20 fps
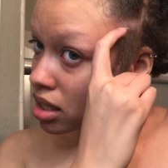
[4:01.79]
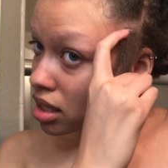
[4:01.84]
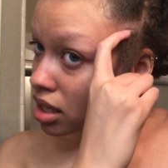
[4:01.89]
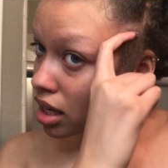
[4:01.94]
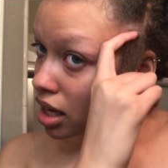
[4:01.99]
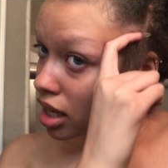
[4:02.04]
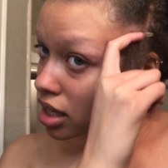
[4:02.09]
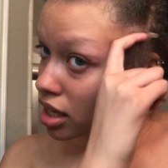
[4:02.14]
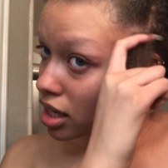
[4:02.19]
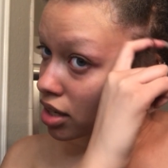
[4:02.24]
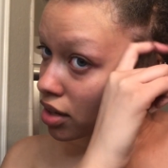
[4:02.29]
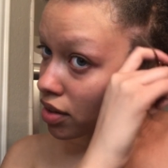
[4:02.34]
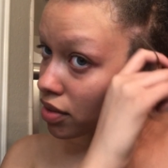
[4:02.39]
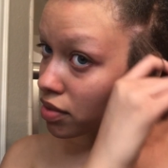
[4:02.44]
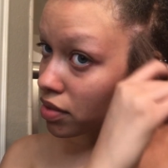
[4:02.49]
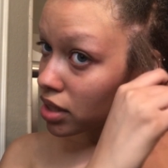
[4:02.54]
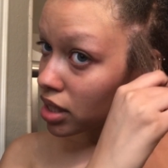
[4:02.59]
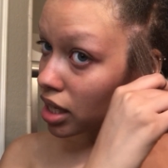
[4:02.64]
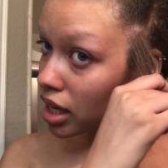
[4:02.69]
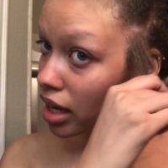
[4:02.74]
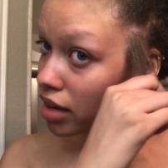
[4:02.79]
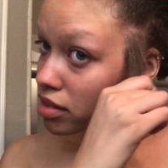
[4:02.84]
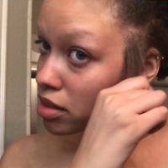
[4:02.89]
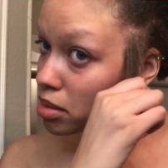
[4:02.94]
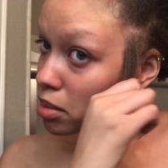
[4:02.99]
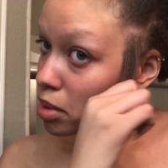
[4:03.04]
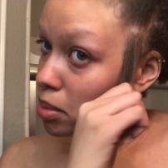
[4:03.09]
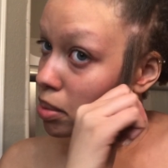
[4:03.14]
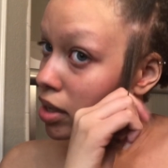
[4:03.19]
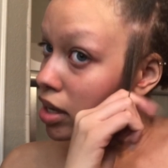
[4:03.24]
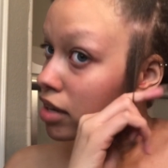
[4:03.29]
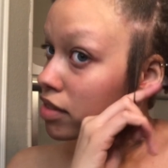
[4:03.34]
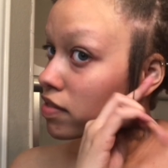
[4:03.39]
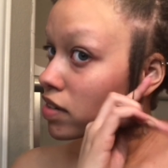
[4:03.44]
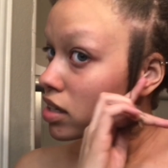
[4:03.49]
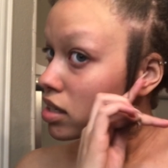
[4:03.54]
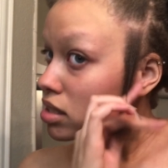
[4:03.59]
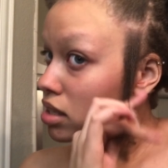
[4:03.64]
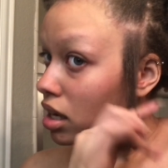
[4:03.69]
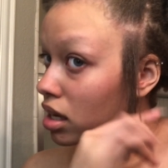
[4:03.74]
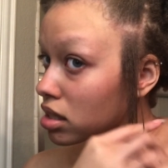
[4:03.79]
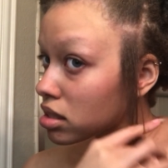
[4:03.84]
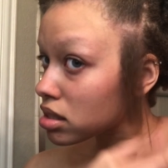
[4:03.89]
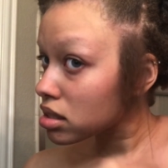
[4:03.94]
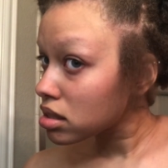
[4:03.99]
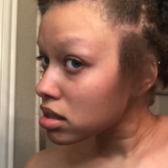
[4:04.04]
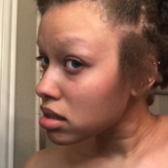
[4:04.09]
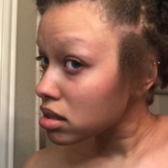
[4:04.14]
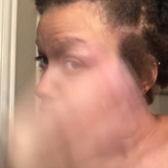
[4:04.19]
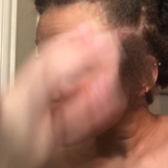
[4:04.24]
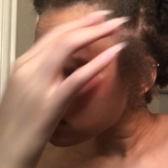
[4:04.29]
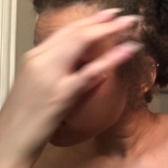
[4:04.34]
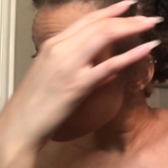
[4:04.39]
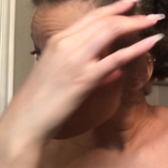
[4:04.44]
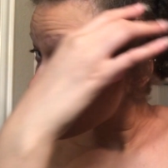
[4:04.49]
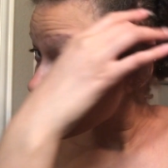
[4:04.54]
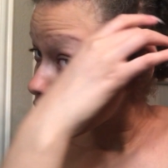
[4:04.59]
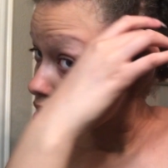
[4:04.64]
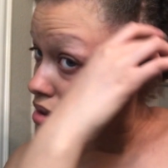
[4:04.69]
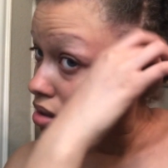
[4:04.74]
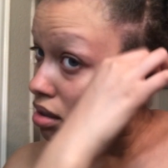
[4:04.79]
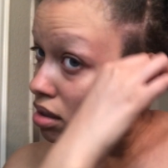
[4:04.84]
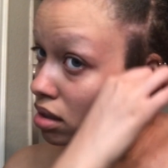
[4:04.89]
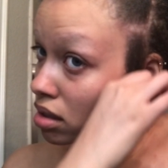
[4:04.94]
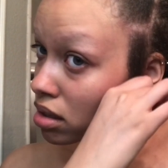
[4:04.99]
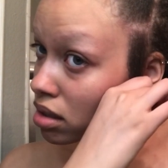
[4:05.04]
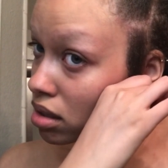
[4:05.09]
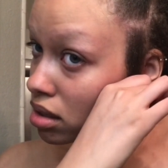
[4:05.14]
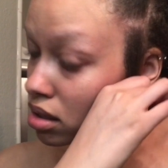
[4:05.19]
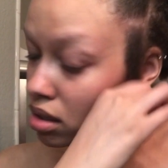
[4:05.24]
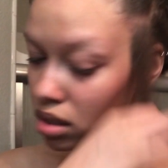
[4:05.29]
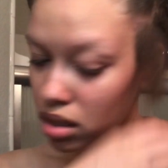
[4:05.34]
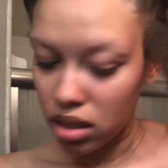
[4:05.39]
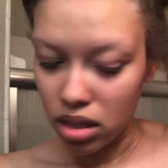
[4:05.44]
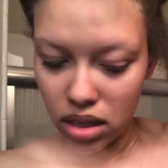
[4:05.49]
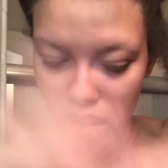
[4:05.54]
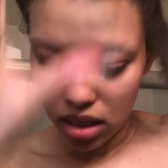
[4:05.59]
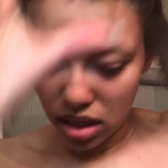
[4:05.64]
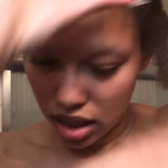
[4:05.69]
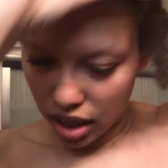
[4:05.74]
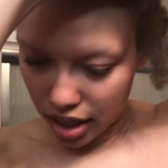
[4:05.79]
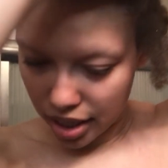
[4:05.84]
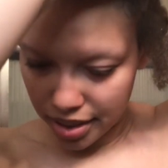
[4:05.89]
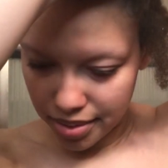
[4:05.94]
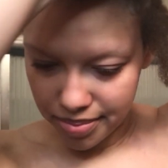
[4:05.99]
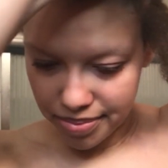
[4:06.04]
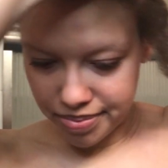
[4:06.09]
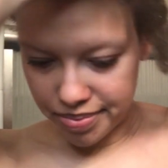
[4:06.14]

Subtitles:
And they don't really have to be perfect sections. Okay.